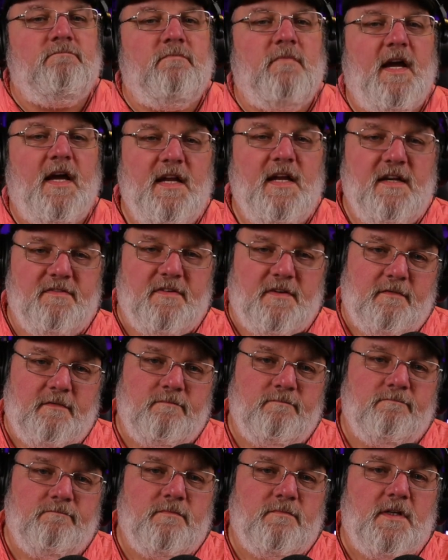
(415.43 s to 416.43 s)
and even
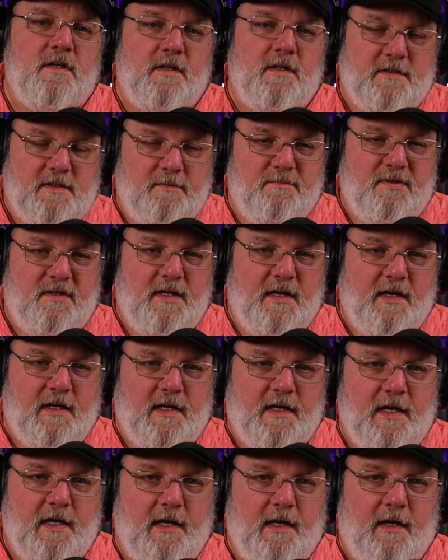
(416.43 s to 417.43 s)
Dr. Brian
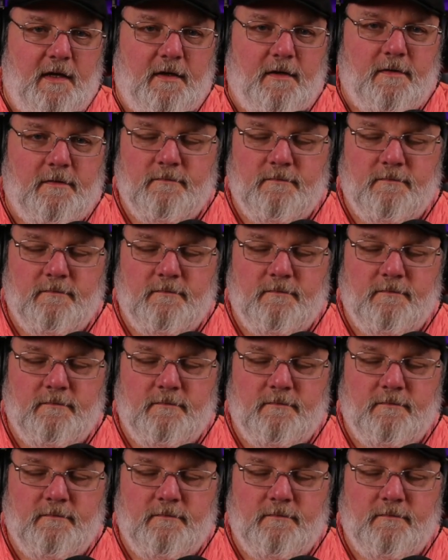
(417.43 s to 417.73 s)
King.